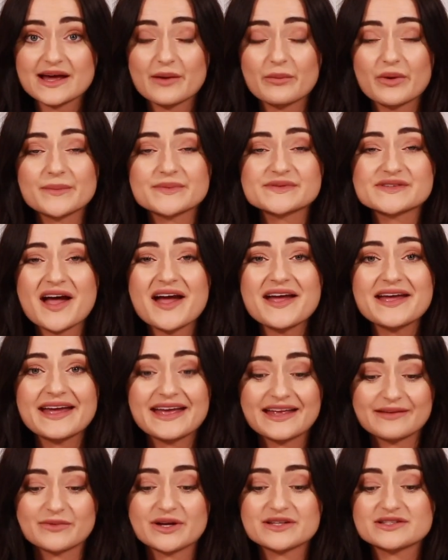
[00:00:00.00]
that website
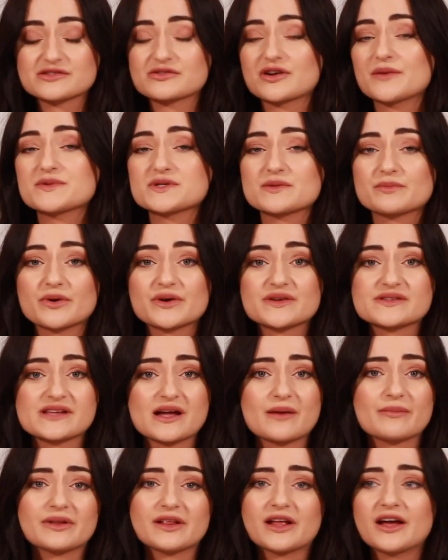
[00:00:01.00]
in my description box
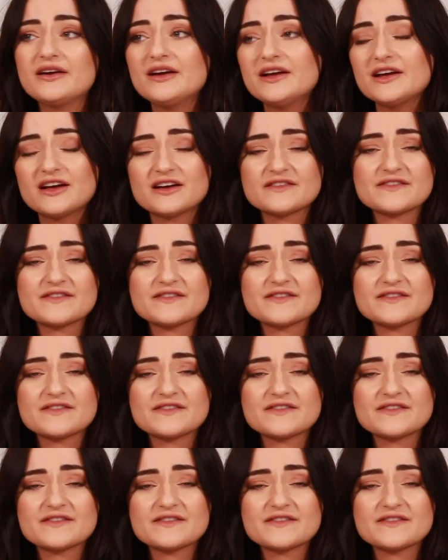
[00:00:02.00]
down below.